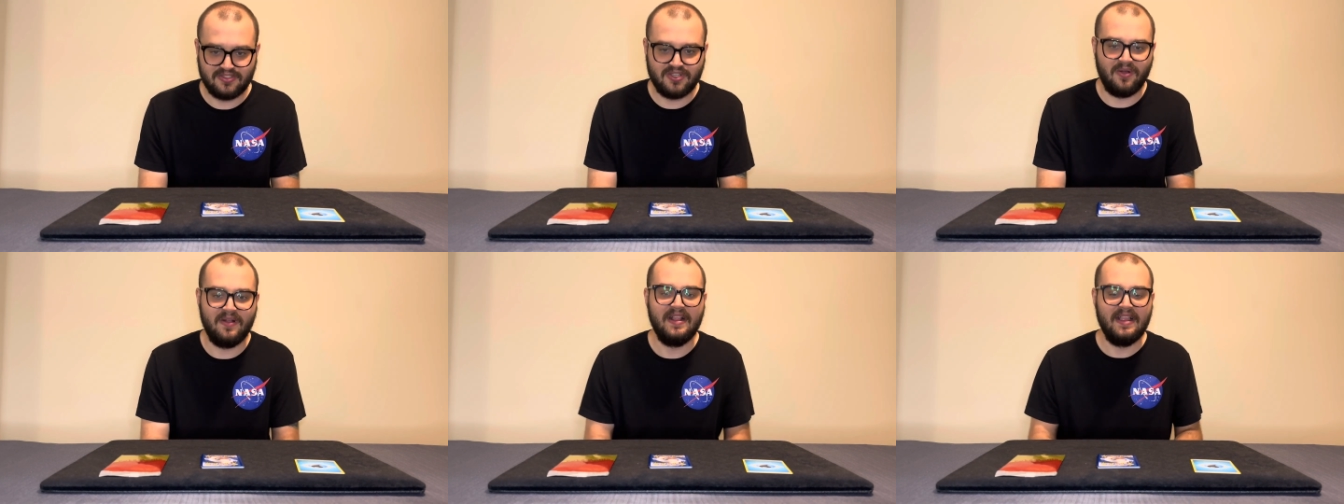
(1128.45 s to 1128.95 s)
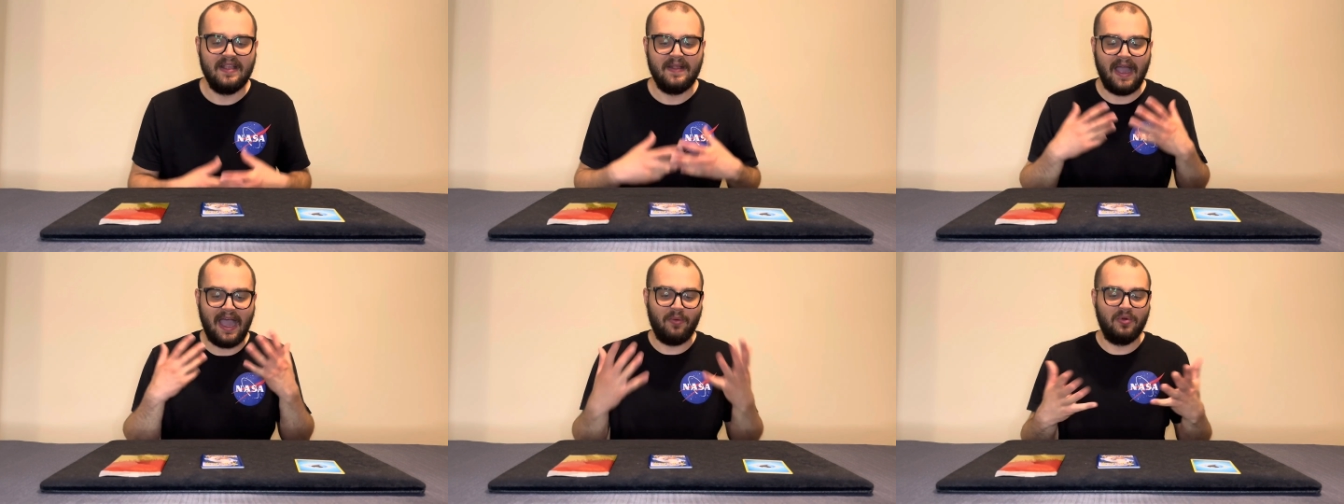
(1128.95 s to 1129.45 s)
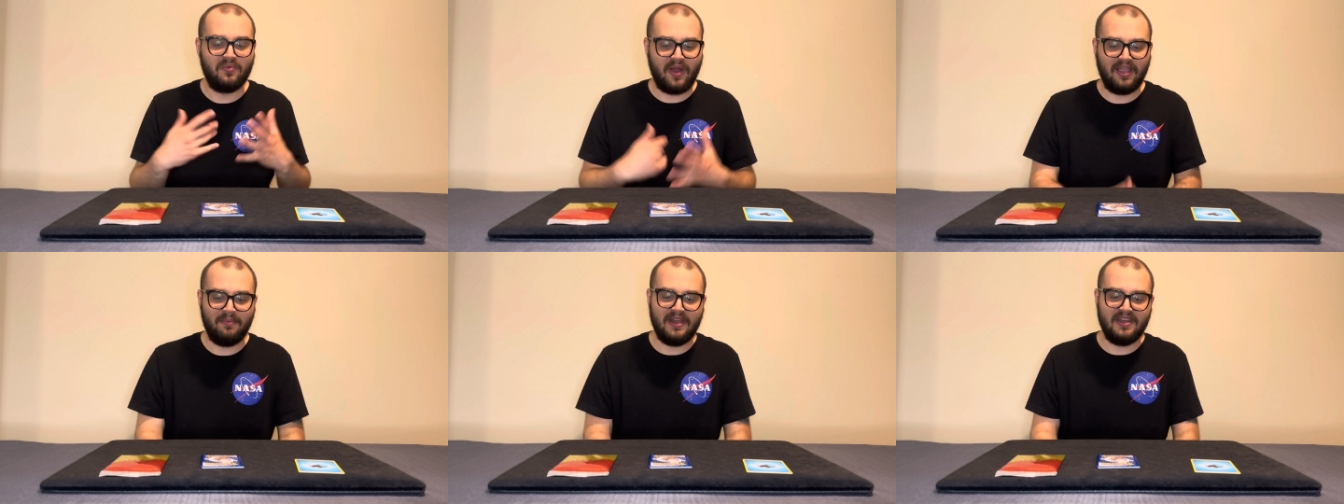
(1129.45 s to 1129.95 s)
So I wouldn't
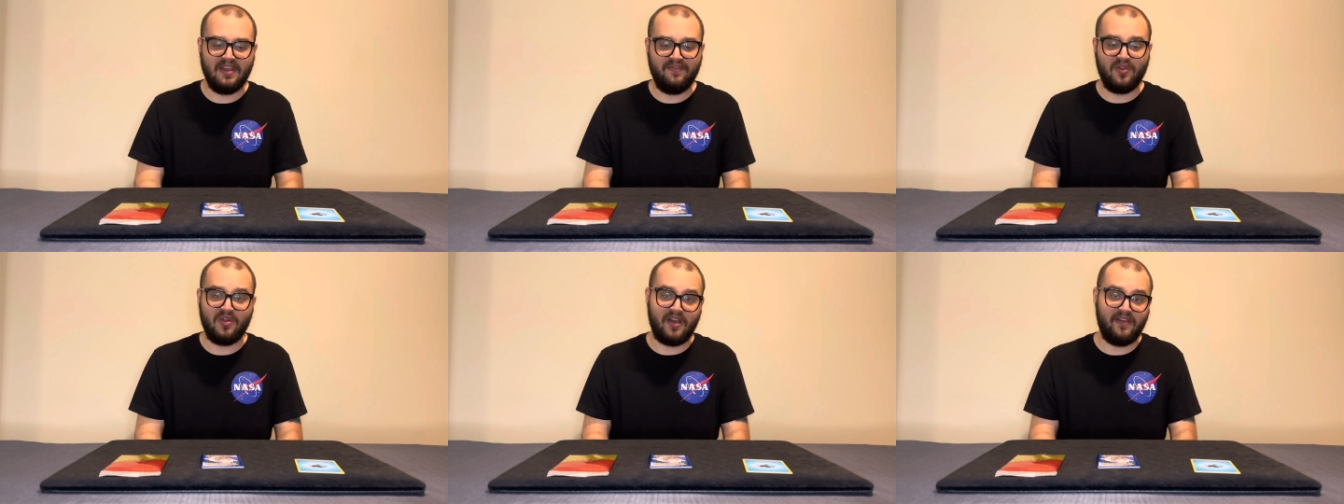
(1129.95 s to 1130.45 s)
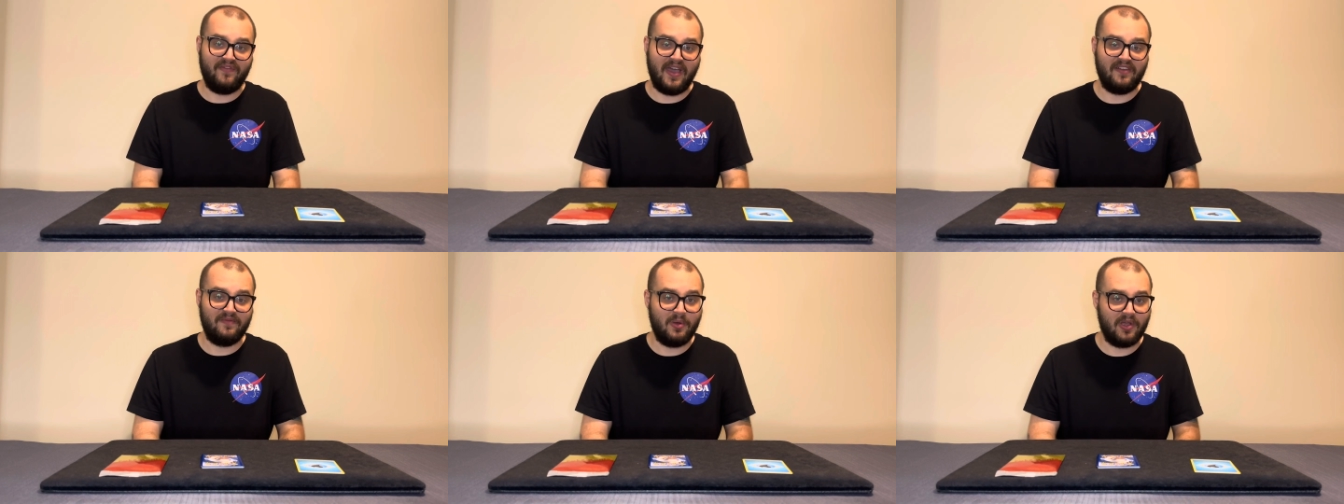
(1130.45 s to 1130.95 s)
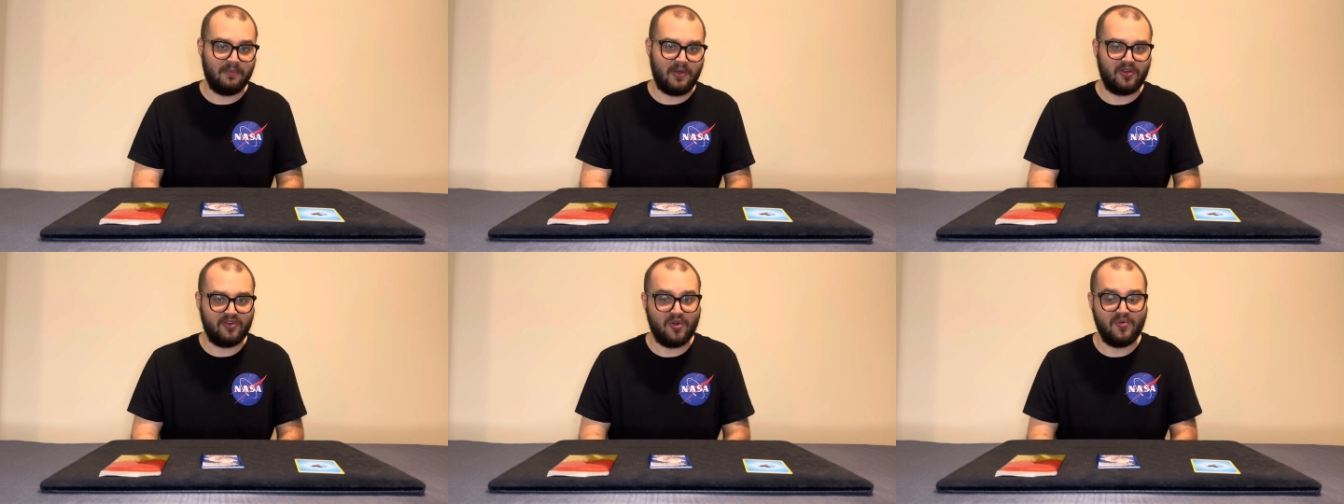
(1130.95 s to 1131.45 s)
recommend it if you're not a fan of
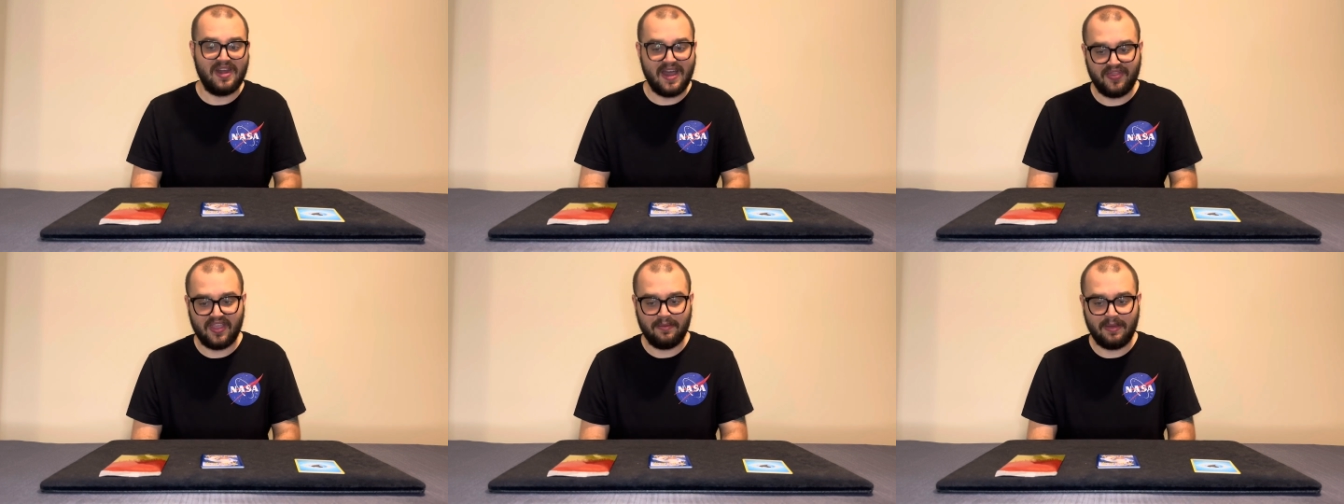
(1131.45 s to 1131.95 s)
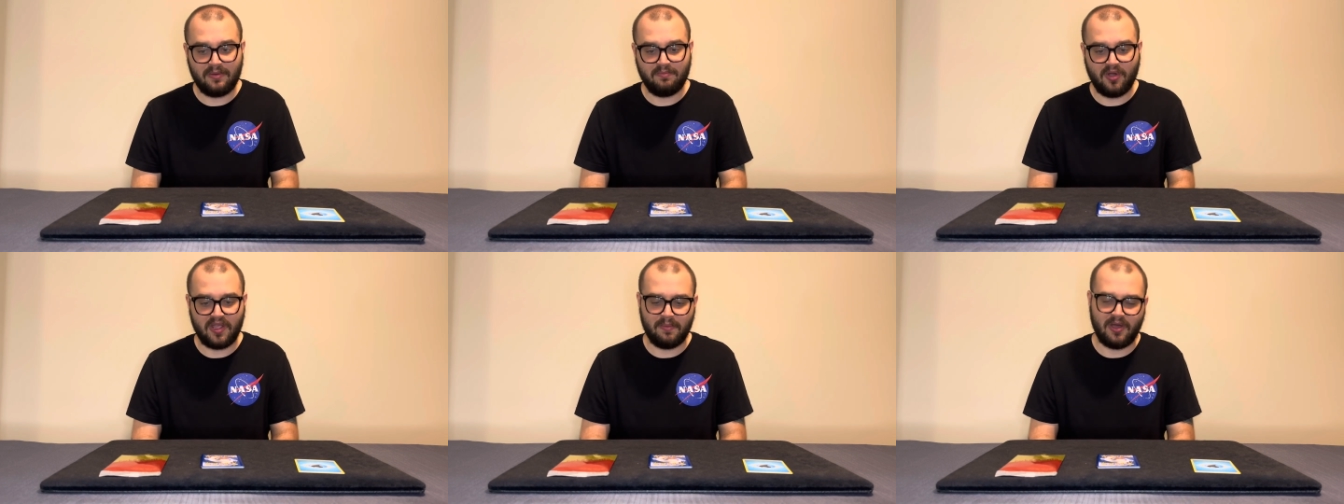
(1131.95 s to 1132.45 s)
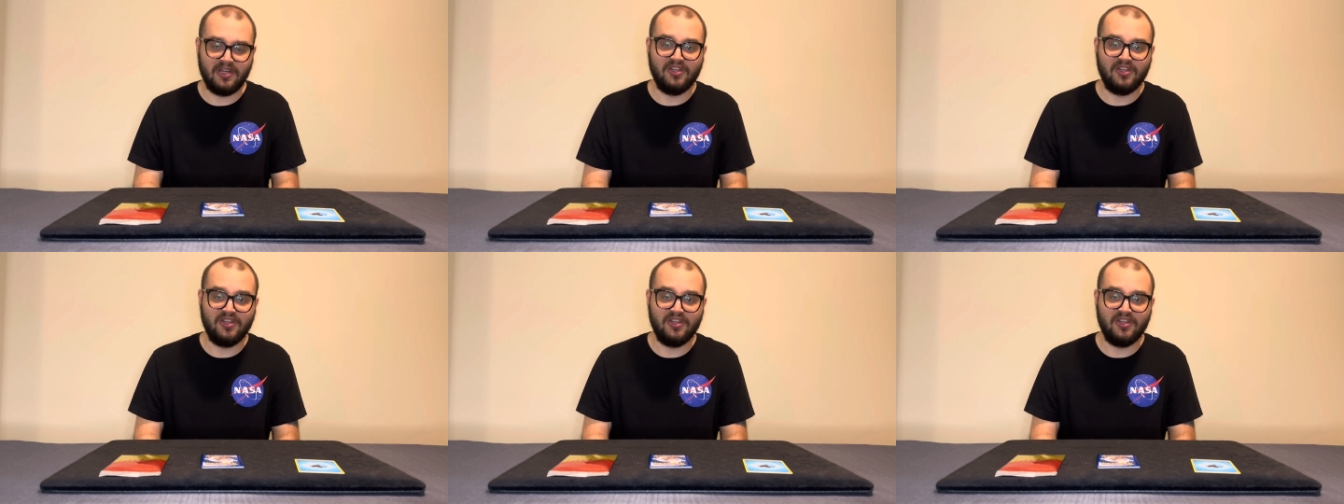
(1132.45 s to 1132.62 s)
Pokemon or know nothing about Pokemon